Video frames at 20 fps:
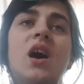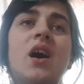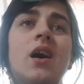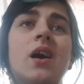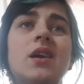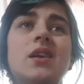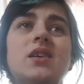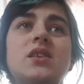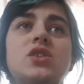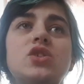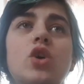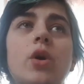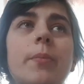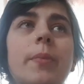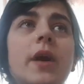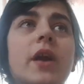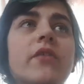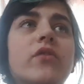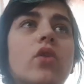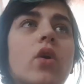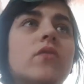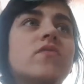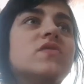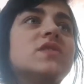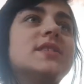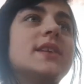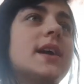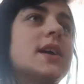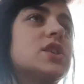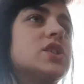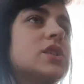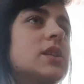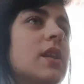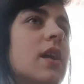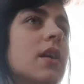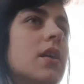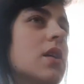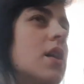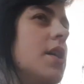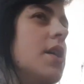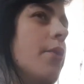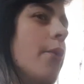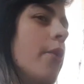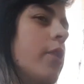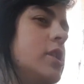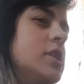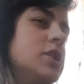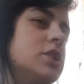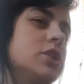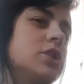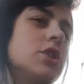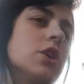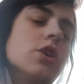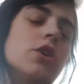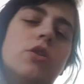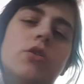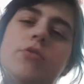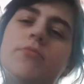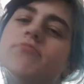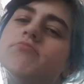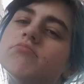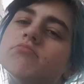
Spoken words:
had a topic of conversation I kind of wanted to